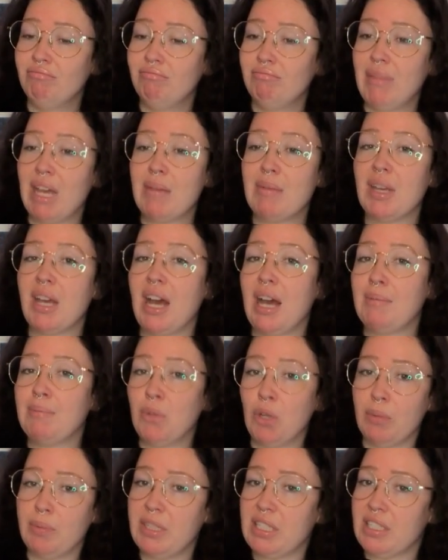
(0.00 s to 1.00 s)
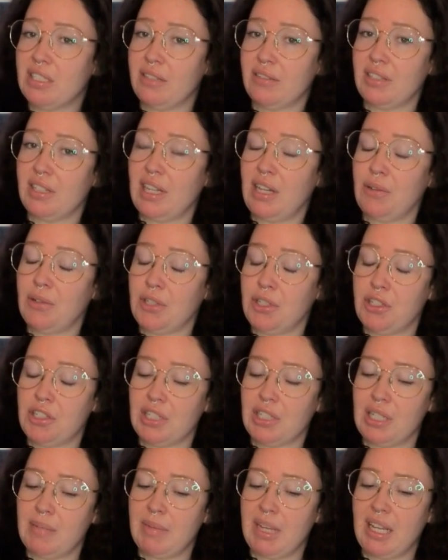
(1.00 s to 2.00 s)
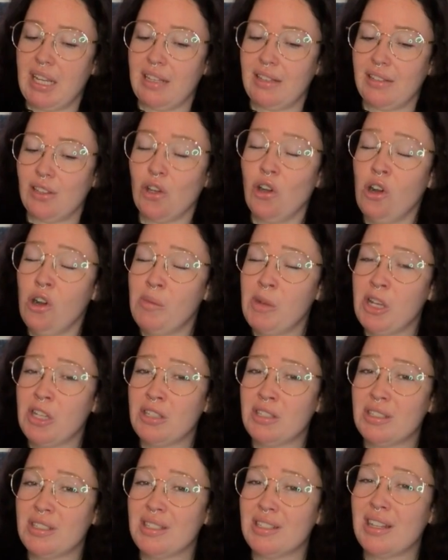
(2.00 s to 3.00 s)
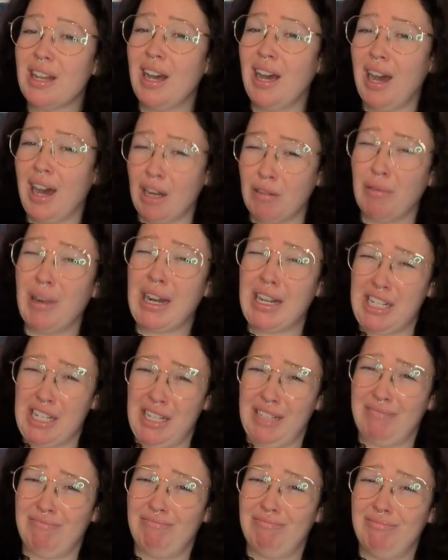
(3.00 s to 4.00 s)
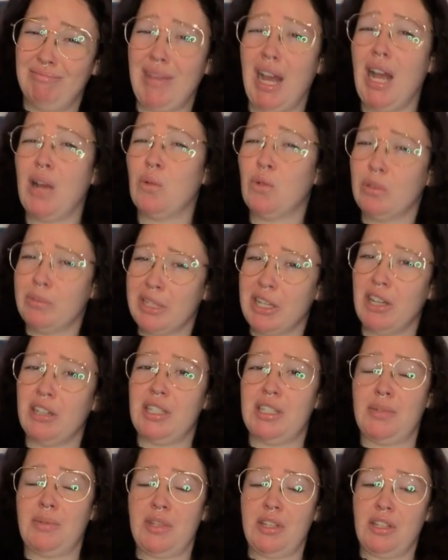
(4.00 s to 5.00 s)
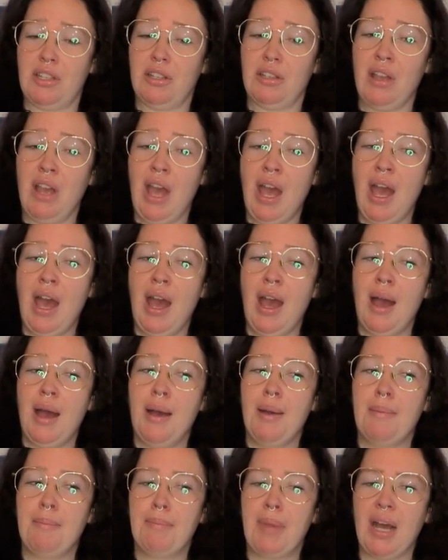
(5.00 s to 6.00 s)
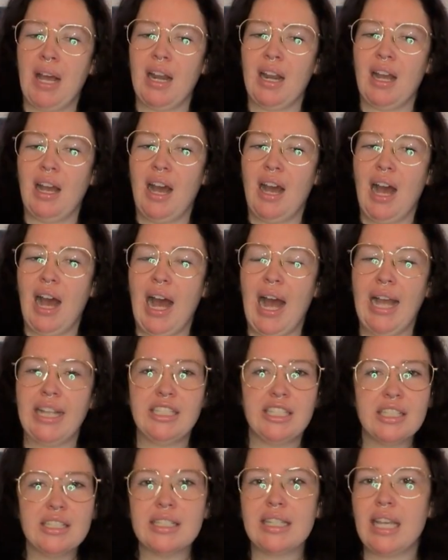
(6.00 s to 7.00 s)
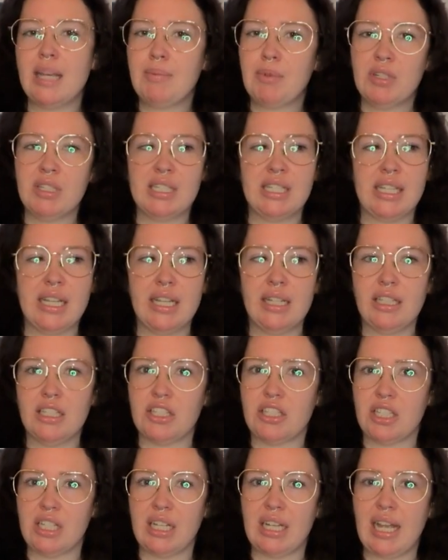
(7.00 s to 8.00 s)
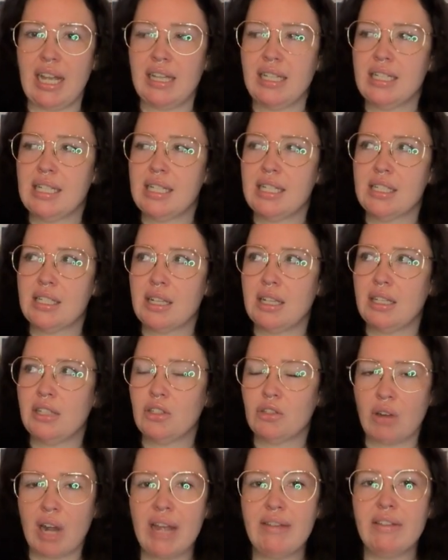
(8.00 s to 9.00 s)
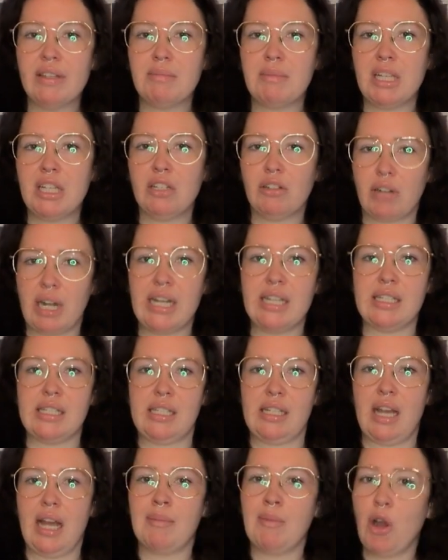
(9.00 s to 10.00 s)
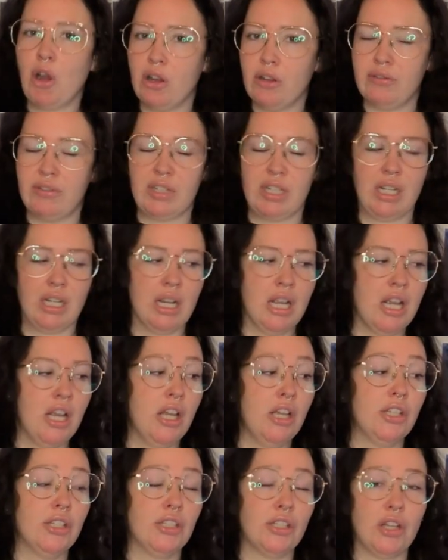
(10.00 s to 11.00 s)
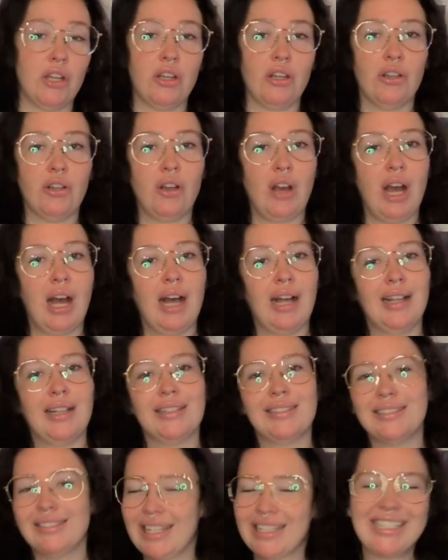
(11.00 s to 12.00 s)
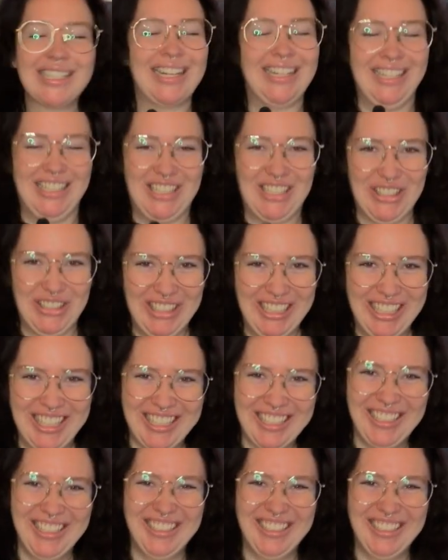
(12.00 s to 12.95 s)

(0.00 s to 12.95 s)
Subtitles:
Maybe I'm more pissed off than I would usually be. The hormones are raging. I will be honest with you. But I just keep on seeing this shit and it is driving me crazy. I'm over it. So let's get into it.